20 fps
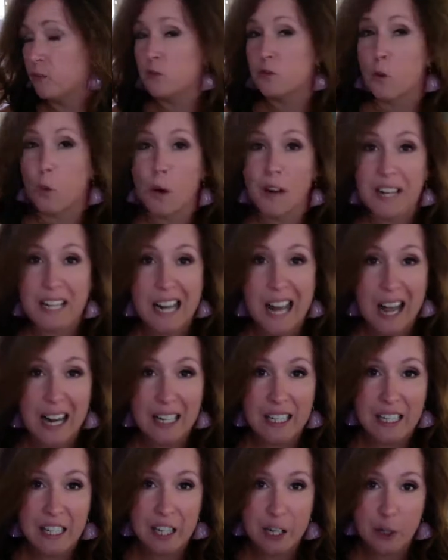
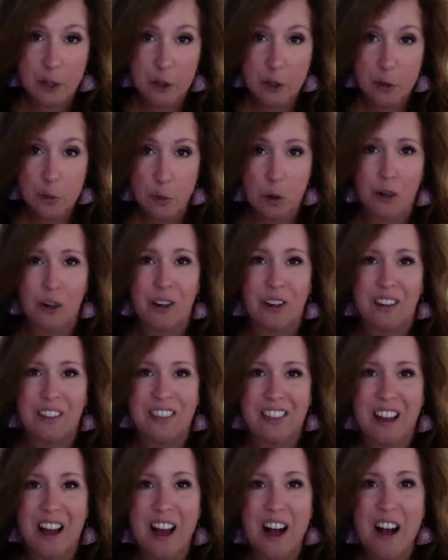49 years
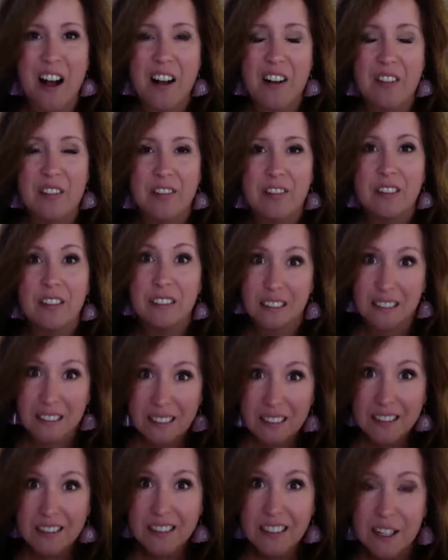worth of
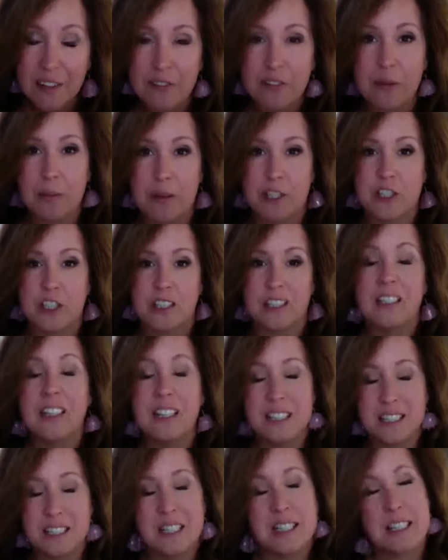information
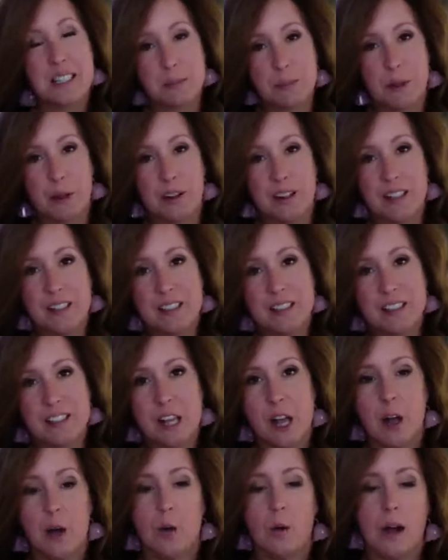and experience.
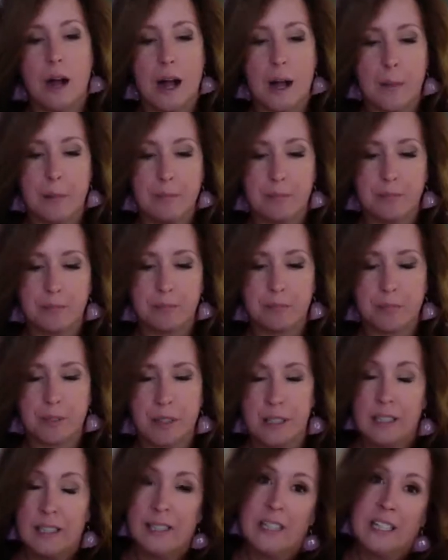So,
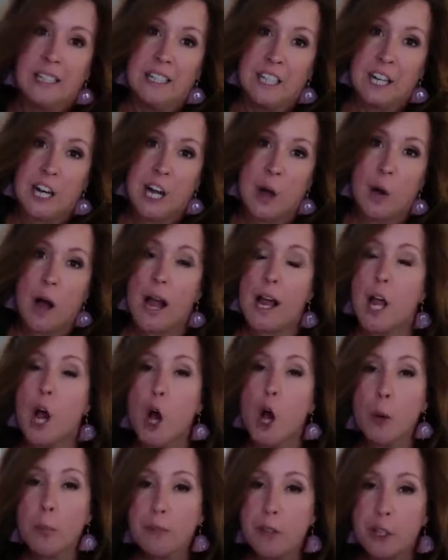I
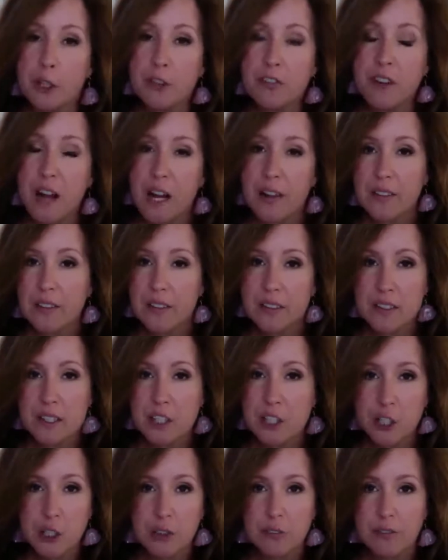hope that you find that this
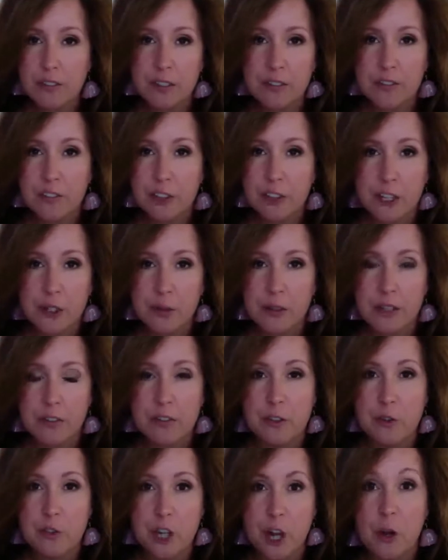is a good fit for you. And if
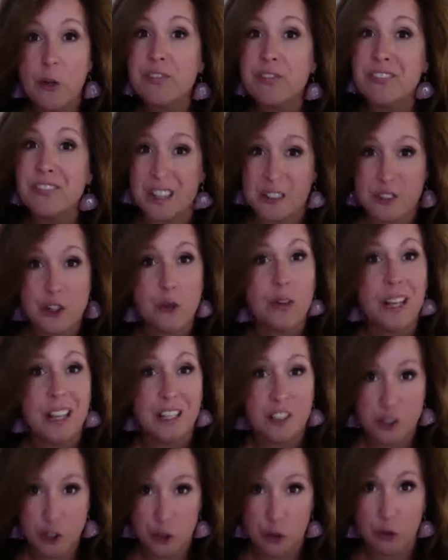you don't, that's okay
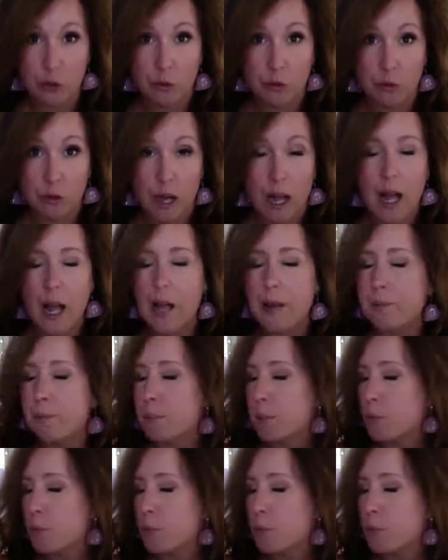too. I